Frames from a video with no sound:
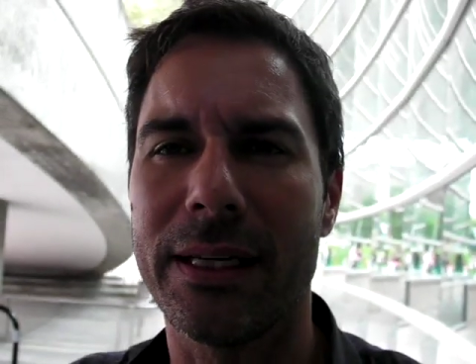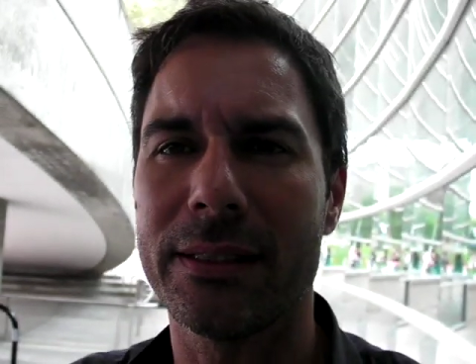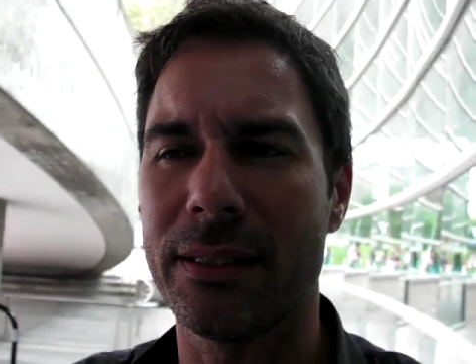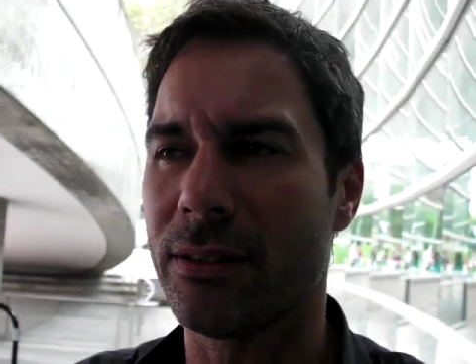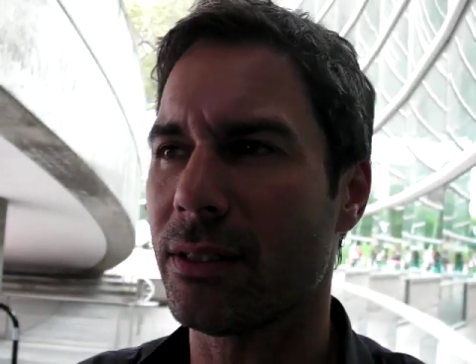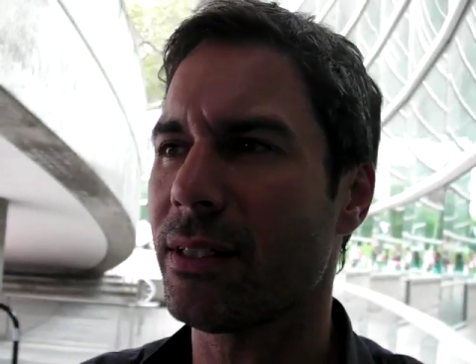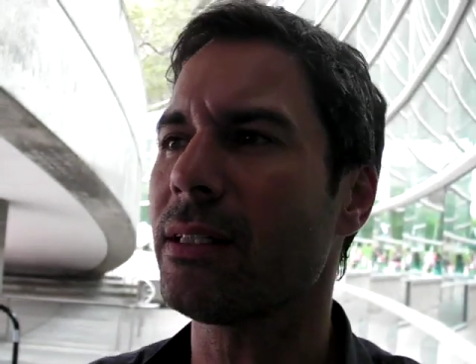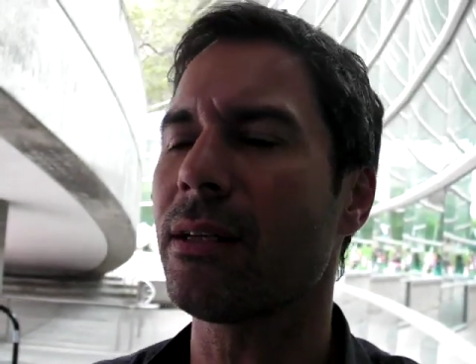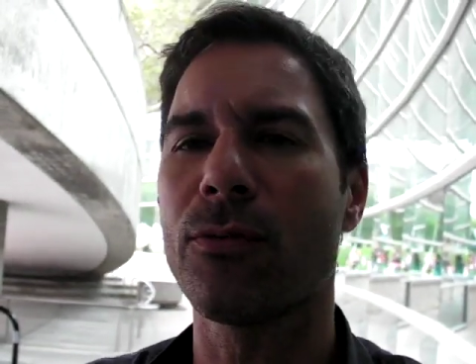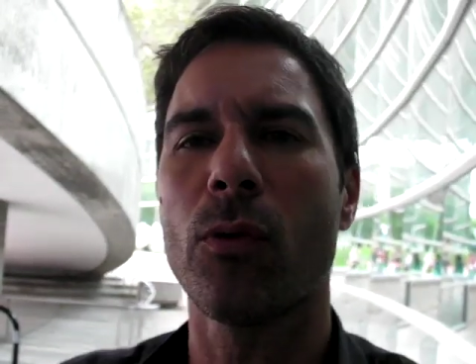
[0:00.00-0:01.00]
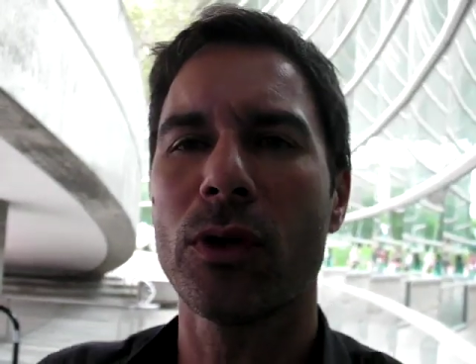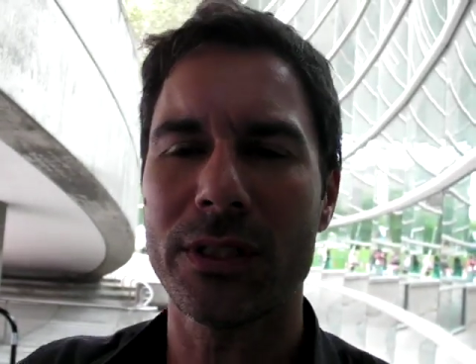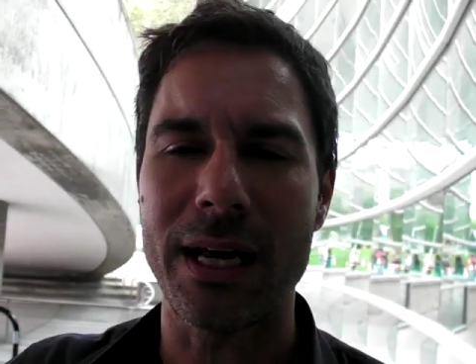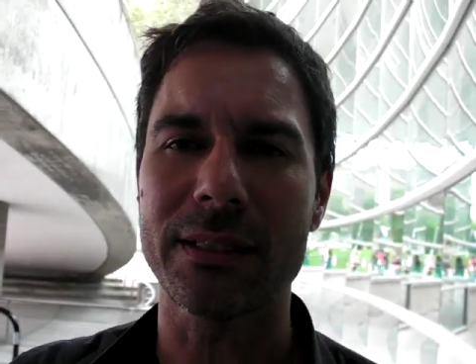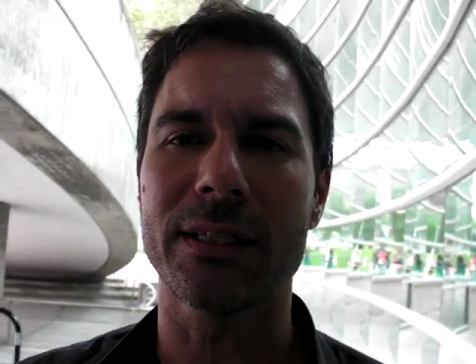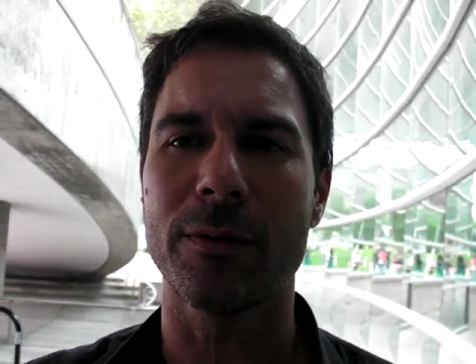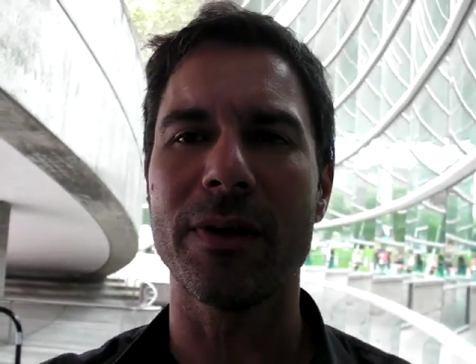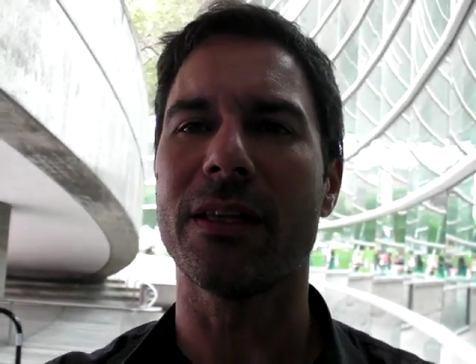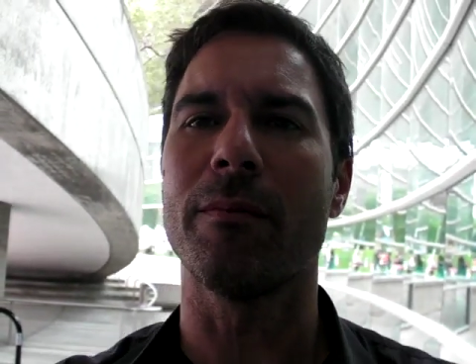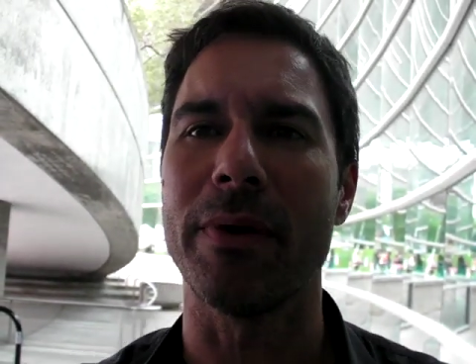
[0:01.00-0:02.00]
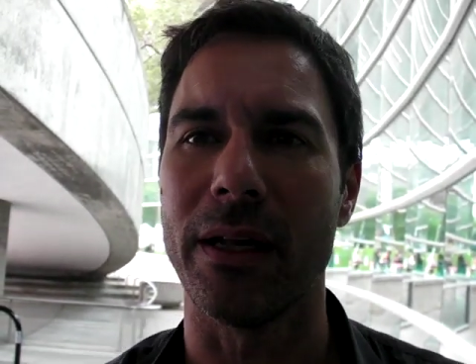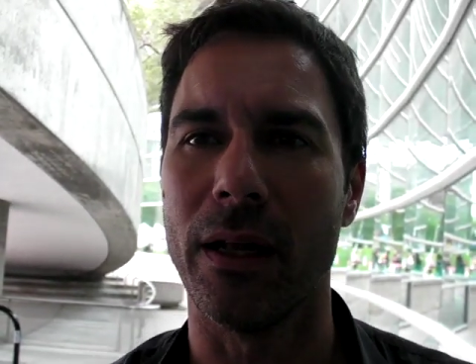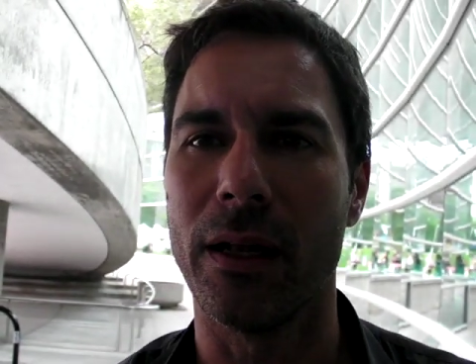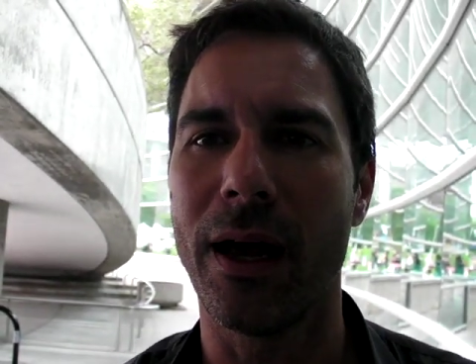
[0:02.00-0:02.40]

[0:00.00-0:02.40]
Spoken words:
There's a sense of we're just asking to meet in the middle.